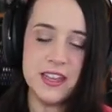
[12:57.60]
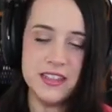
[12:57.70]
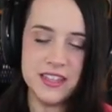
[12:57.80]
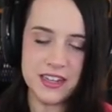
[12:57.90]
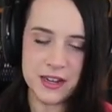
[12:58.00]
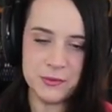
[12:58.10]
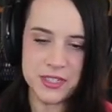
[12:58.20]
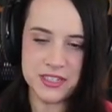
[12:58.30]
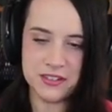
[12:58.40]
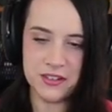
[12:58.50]
And then I
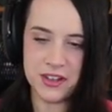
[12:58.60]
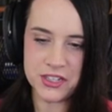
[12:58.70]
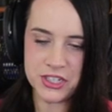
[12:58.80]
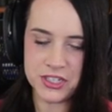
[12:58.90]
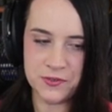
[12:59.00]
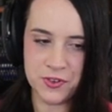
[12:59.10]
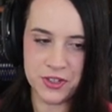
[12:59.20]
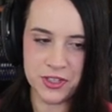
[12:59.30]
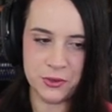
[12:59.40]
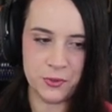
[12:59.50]
was unconscious for
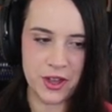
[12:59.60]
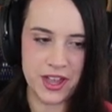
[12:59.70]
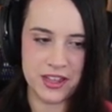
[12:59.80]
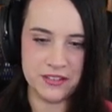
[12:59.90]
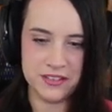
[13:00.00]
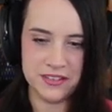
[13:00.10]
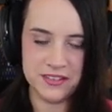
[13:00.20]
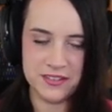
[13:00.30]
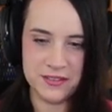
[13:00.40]
a little while.